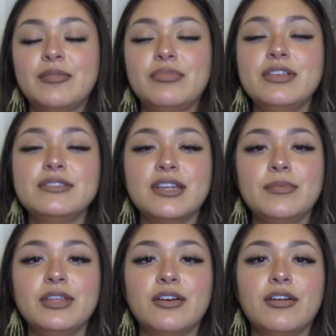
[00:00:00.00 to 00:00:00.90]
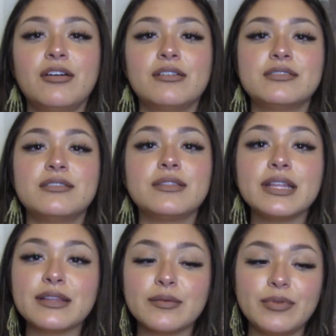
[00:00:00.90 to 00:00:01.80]
Please tell me y'all also
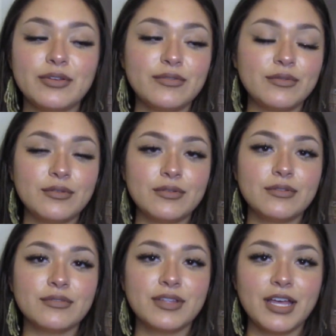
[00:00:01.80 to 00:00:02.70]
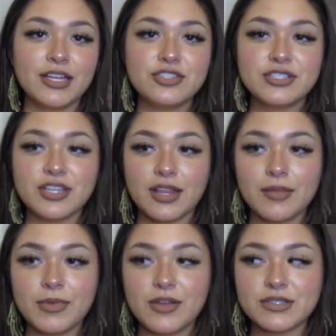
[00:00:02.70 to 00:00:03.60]
think they're beautiful. I just saw
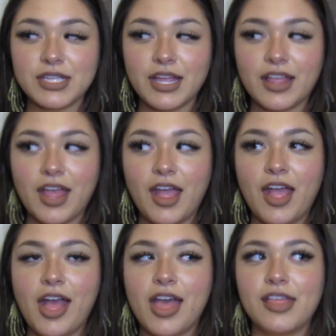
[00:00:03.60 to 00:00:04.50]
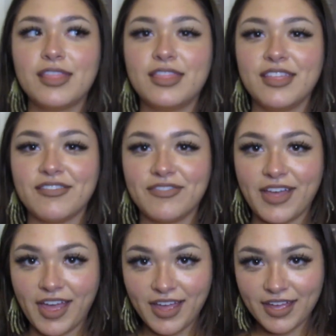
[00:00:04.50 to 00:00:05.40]
them and I was like, the f-.
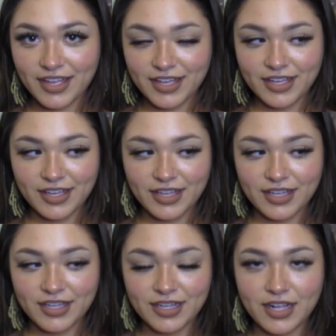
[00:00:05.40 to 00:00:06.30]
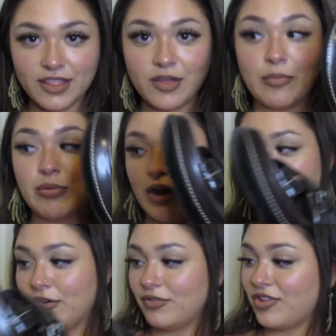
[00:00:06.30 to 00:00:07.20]
They're
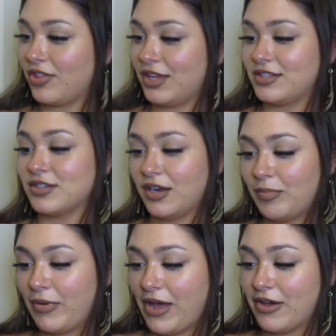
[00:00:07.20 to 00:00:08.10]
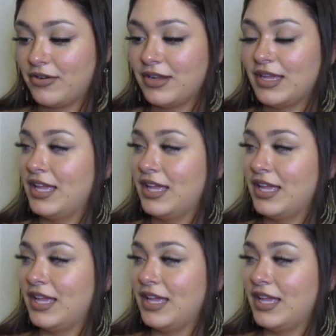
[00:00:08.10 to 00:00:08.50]
brown, they're like a dark brown.